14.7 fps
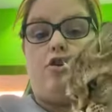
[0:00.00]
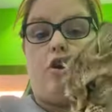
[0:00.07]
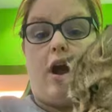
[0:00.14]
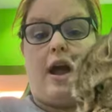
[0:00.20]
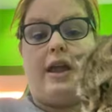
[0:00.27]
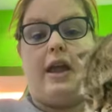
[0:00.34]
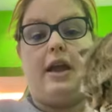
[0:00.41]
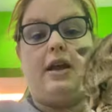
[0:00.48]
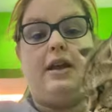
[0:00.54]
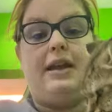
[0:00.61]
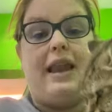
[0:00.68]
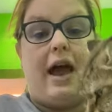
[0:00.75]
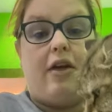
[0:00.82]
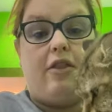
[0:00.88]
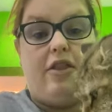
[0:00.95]
crying.
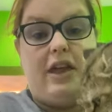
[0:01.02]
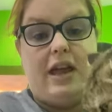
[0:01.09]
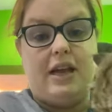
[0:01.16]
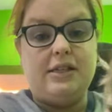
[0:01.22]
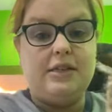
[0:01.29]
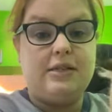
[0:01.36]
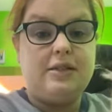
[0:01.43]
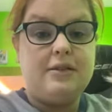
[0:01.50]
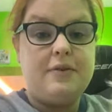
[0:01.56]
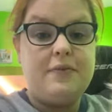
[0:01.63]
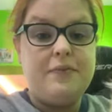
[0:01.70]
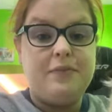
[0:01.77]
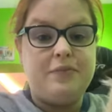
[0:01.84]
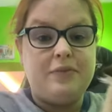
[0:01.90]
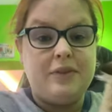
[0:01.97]
Now this,
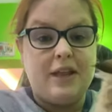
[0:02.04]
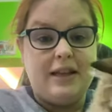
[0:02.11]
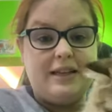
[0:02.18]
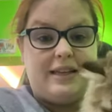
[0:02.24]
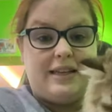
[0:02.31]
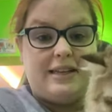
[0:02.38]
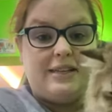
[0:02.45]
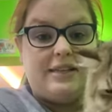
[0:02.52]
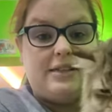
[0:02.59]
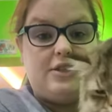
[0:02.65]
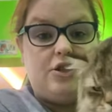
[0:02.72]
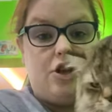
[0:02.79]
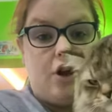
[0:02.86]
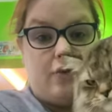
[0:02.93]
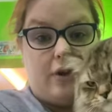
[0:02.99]
this is
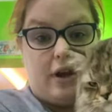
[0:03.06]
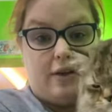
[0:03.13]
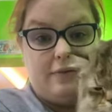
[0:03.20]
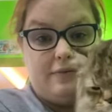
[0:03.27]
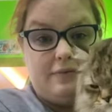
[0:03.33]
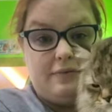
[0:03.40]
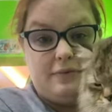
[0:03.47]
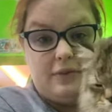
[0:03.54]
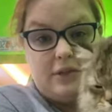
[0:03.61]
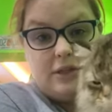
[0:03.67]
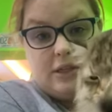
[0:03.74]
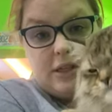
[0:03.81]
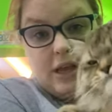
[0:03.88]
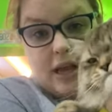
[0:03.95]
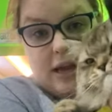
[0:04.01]
Yoda.
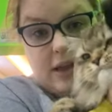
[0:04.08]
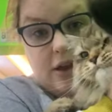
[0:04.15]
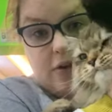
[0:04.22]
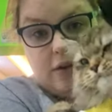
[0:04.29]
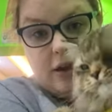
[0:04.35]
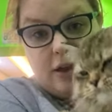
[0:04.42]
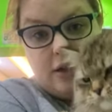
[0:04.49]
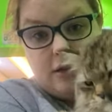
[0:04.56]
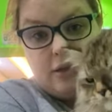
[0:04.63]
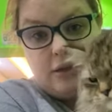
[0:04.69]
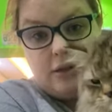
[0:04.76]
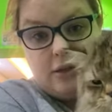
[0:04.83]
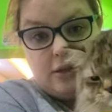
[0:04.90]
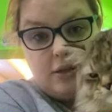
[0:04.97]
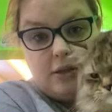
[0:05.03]
Hi, Yoda.
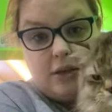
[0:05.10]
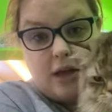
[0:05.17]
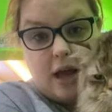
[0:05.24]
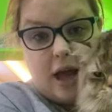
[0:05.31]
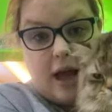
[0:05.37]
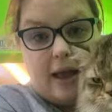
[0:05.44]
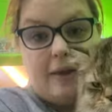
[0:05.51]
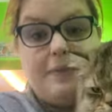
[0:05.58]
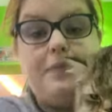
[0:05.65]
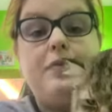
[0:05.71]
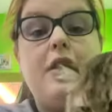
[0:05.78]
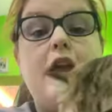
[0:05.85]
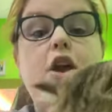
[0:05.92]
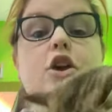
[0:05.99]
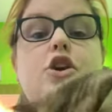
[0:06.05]
Hi.
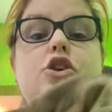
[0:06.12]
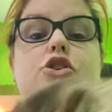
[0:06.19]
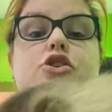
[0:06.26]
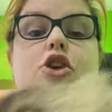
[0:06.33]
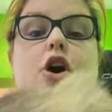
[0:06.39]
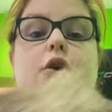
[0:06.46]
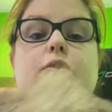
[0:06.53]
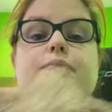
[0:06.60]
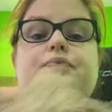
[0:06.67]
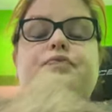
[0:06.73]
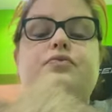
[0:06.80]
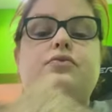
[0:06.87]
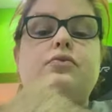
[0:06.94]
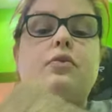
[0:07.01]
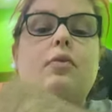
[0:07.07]
So
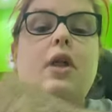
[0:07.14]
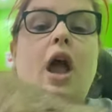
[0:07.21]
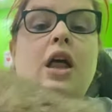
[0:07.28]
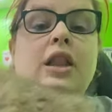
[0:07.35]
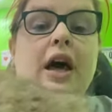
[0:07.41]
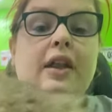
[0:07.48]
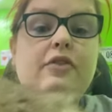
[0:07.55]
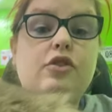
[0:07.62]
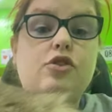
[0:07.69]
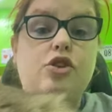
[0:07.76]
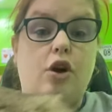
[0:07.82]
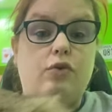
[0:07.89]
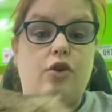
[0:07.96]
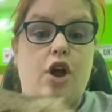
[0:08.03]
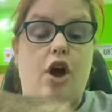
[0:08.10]
a lot of you
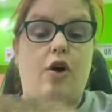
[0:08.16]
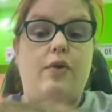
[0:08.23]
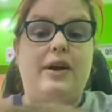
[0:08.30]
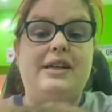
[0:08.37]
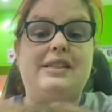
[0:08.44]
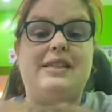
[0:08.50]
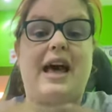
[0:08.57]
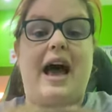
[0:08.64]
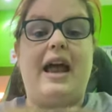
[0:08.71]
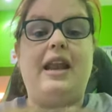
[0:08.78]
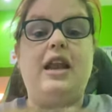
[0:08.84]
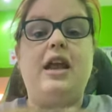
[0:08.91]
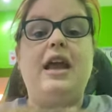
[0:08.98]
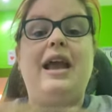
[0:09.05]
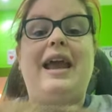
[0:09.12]
don't know is
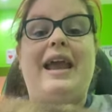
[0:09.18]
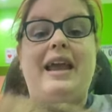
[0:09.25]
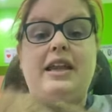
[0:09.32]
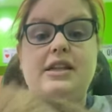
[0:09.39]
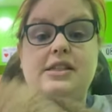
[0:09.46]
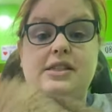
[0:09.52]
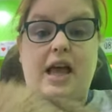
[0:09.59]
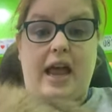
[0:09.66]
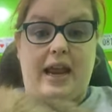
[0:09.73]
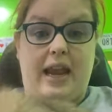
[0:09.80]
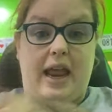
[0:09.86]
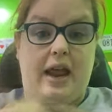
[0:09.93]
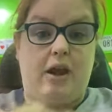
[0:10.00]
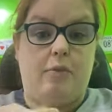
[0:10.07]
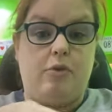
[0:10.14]
that inside
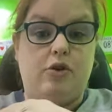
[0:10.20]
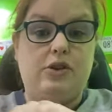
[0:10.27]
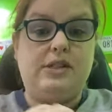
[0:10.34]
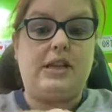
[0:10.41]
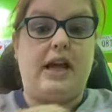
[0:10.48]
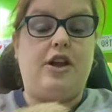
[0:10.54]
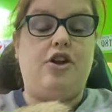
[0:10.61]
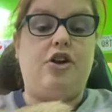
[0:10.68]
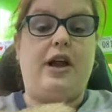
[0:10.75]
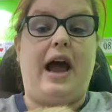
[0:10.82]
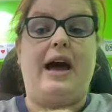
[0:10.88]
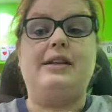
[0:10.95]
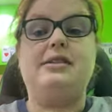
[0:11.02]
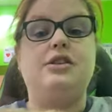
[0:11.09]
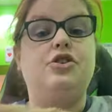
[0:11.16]
animals like your
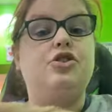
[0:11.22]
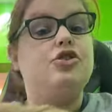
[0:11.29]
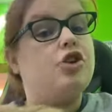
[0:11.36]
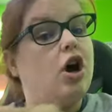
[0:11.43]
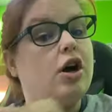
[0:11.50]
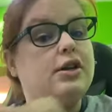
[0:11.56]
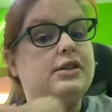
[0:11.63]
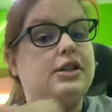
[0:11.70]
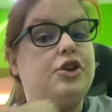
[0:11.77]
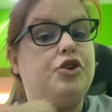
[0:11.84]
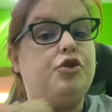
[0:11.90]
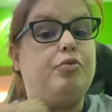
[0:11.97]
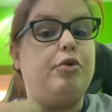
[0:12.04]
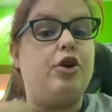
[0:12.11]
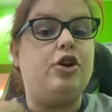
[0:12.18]
cats and your dogs and
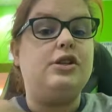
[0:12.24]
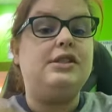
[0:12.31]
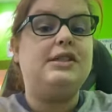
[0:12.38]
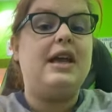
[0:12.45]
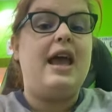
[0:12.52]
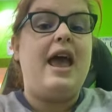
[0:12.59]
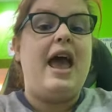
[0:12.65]
your birds